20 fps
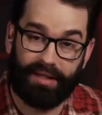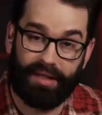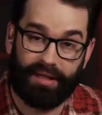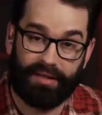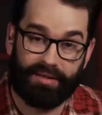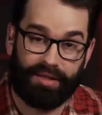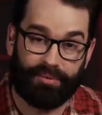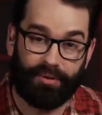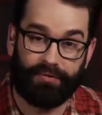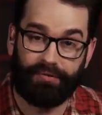
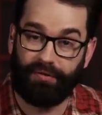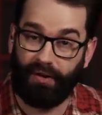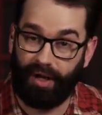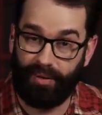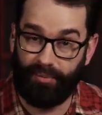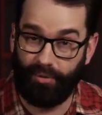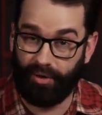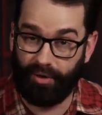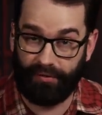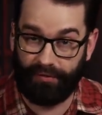things that were
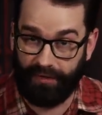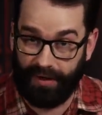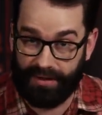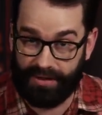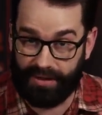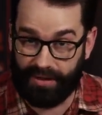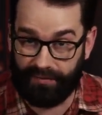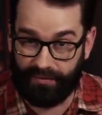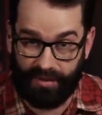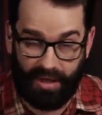far more
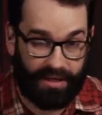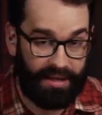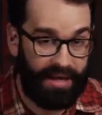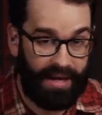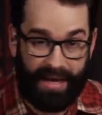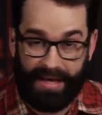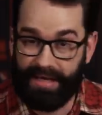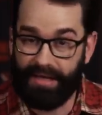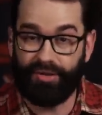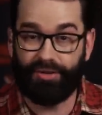offensive than
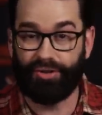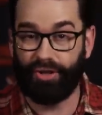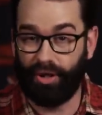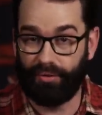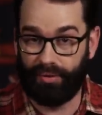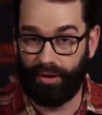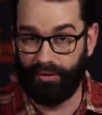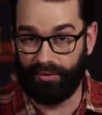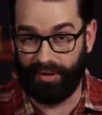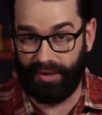any
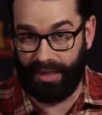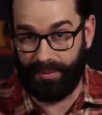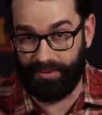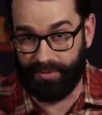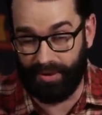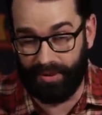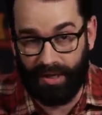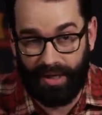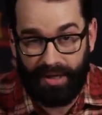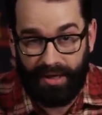Joe Rogan
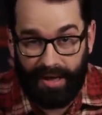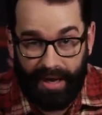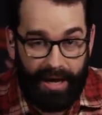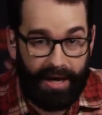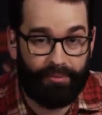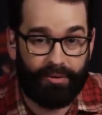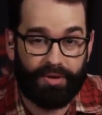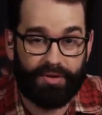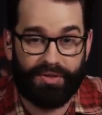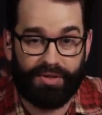episode.
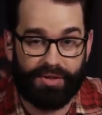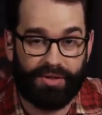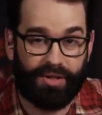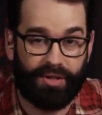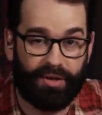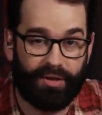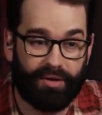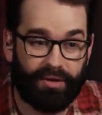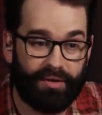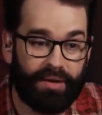Howard
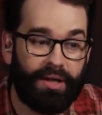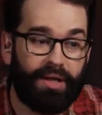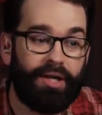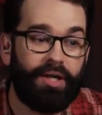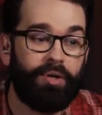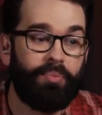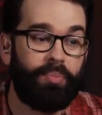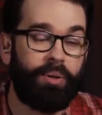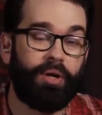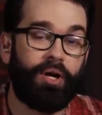Stern
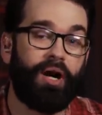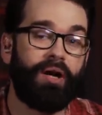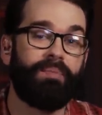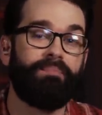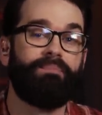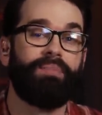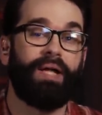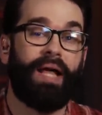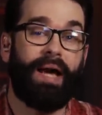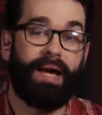put
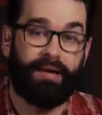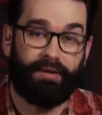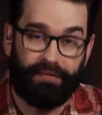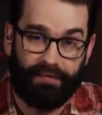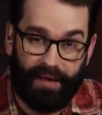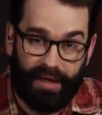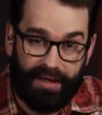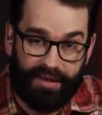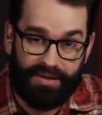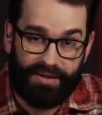on
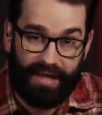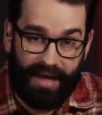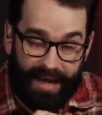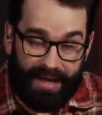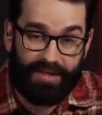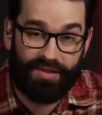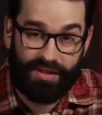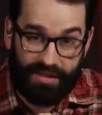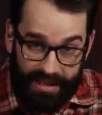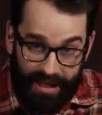blackface
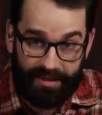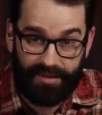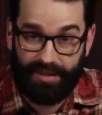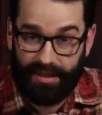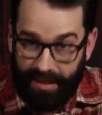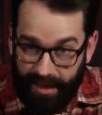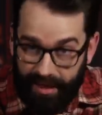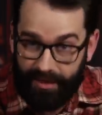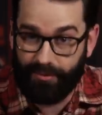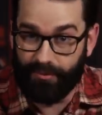and said
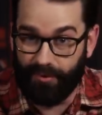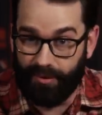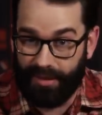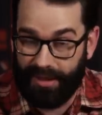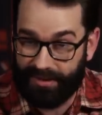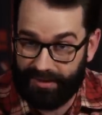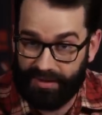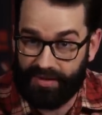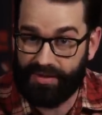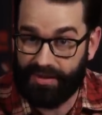the N
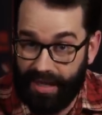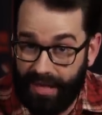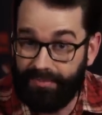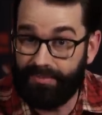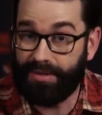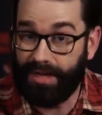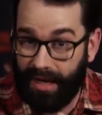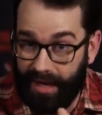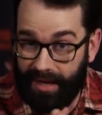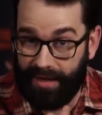word at the
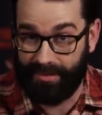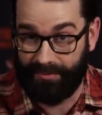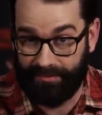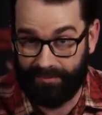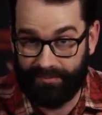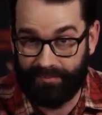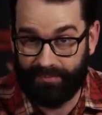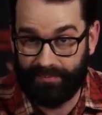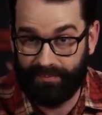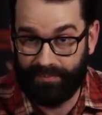same
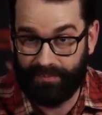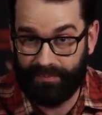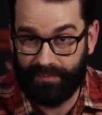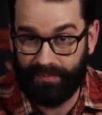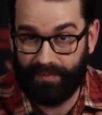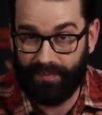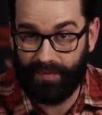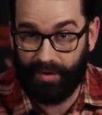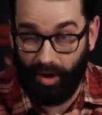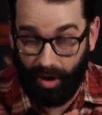time
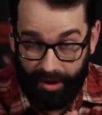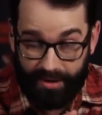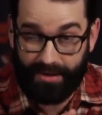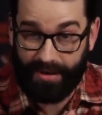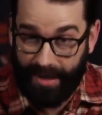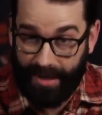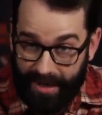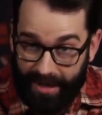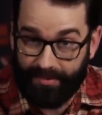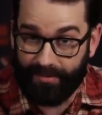
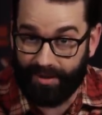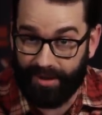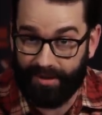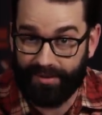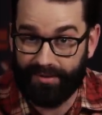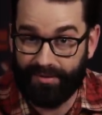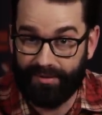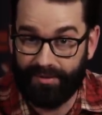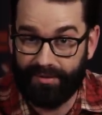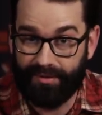on camera.